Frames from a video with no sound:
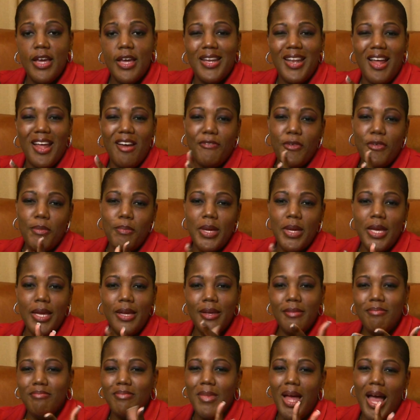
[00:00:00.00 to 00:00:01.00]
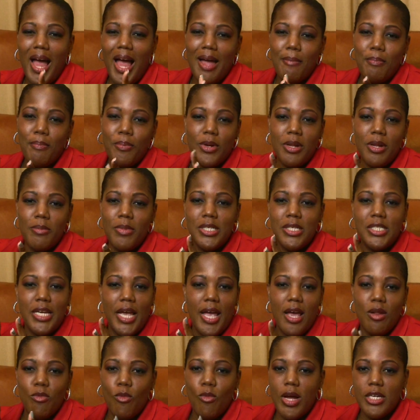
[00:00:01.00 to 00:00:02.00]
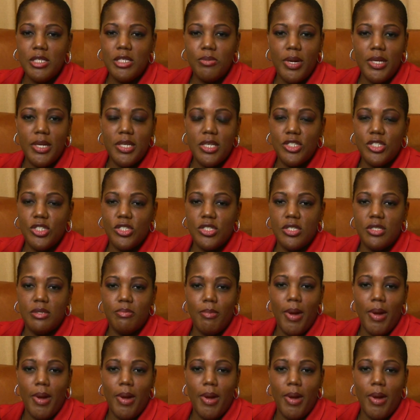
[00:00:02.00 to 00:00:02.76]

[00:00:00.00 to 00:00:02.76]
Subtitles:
Now for me, I pretty much hand wash my dishes,